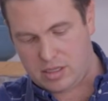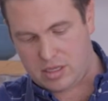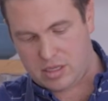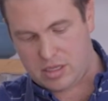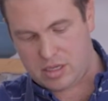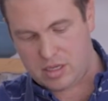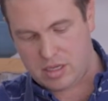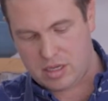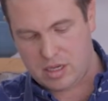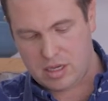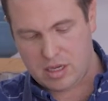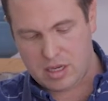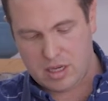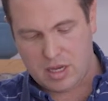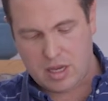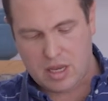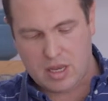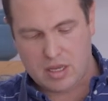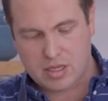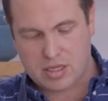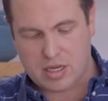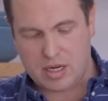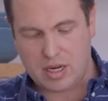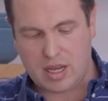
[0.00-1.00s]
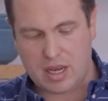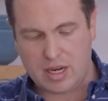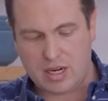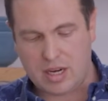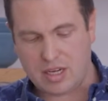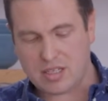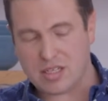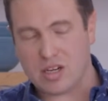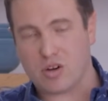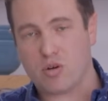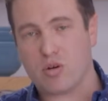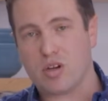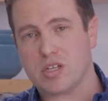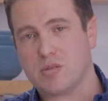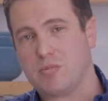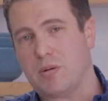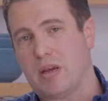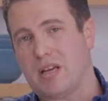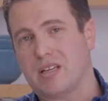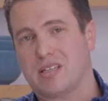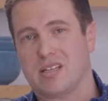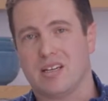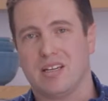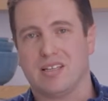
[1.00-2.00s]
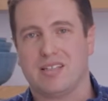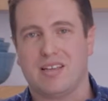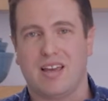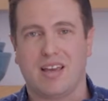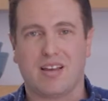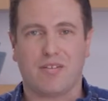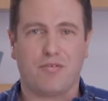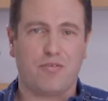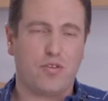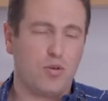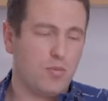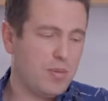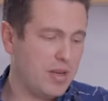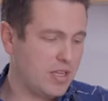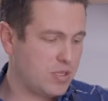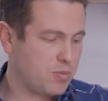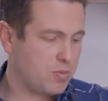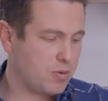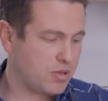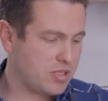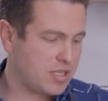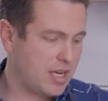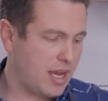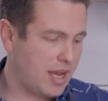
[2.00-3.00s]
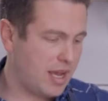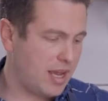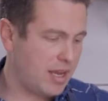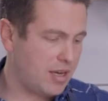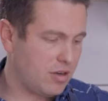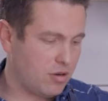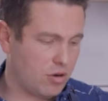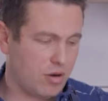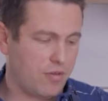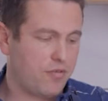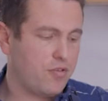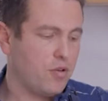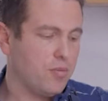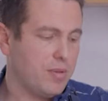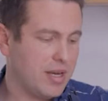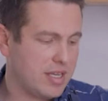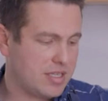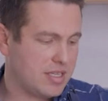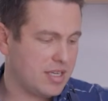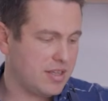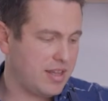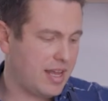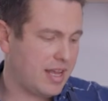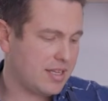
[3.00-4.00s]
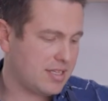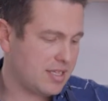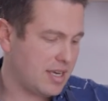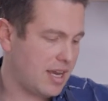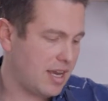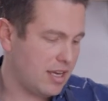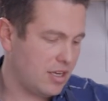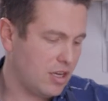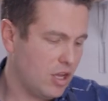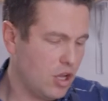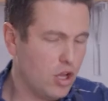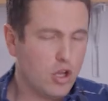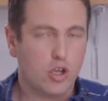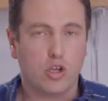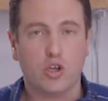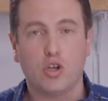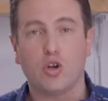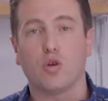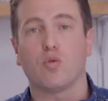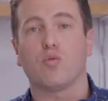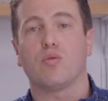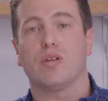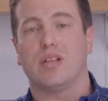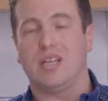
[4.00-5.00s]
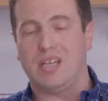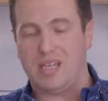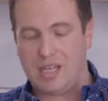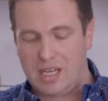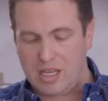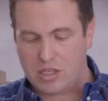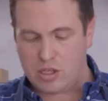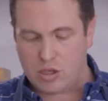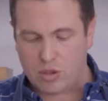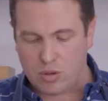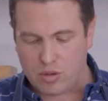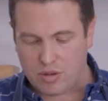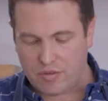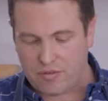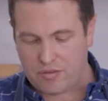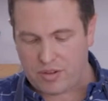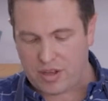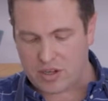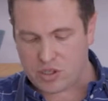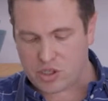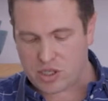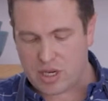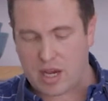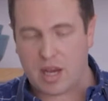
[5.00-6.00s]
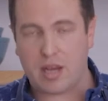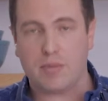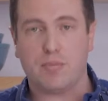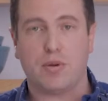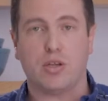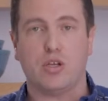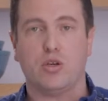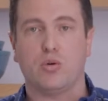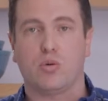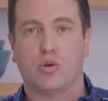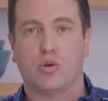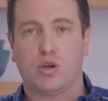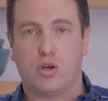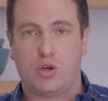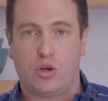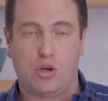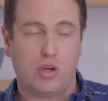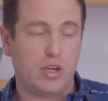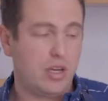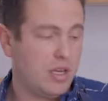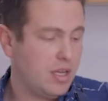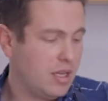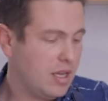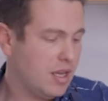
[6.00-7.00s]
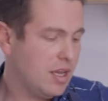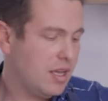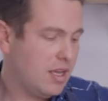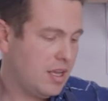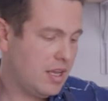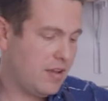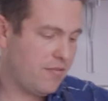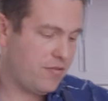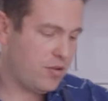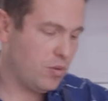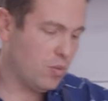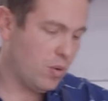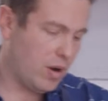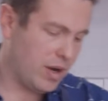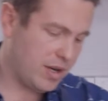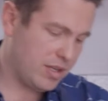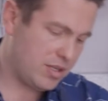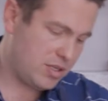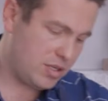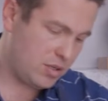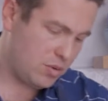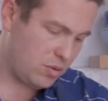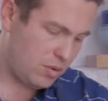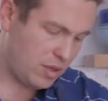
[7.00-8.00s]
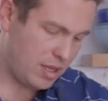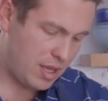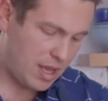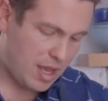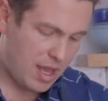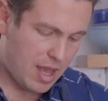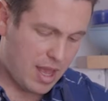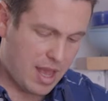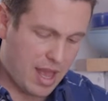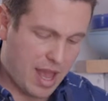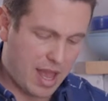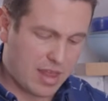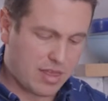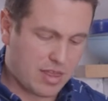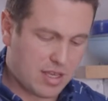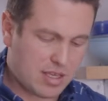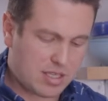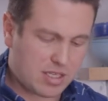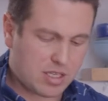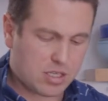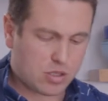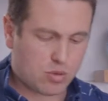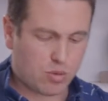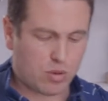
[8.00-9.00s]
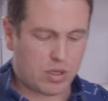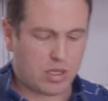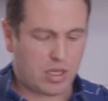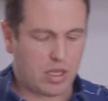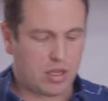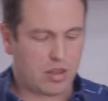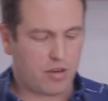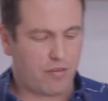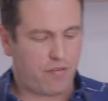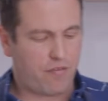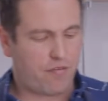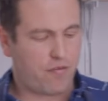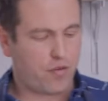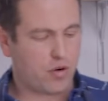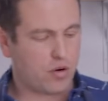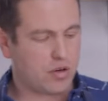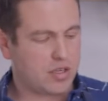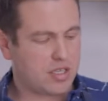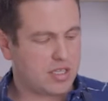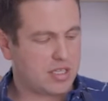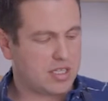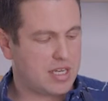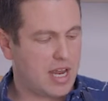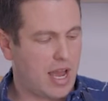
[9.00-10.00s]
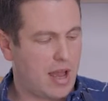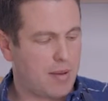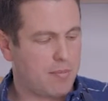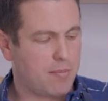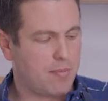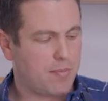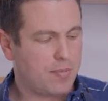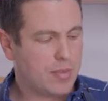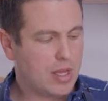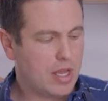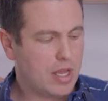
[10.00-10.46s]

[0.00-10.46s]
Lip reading: it's going to get nice and crispy. It's going to take a few minutes per side or a few minutes on that side. You don't really need to do the flesh side, but you could if you wanted to. And this is really the first step